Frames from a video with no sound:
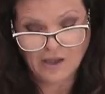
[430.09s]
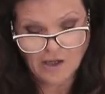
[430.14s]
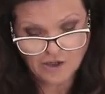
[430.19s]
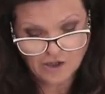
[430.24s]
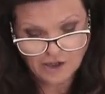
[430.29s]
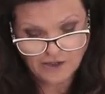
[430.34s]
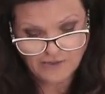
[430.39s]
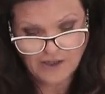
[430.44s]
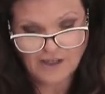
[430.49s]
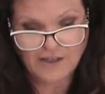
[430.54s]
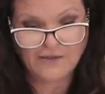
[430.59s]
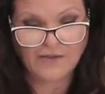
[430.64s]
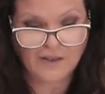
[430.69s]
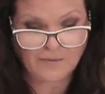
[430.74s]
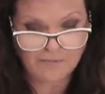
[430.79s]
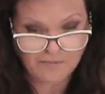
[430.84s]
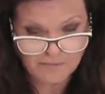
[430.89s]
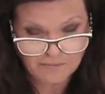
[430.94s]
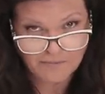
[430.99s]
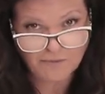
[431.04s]
longevity of
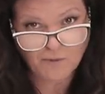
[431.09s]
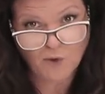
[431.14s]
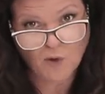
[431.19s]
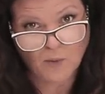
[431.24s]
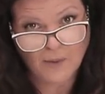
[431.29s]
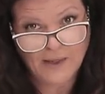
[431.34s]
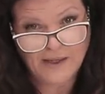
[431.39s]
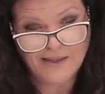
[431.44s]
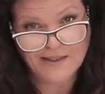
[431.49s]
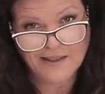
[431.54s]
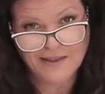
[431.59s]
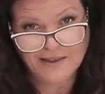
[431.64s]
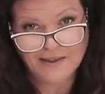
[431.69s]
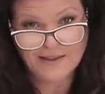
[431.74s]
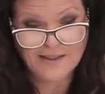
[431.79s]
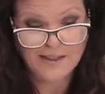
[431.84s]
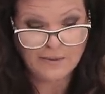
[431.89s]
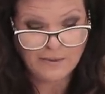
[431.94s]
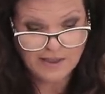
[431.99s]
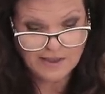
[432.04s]
it four weeks in to
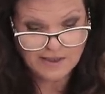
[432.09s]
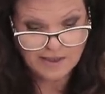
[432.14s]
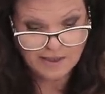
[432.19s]
see what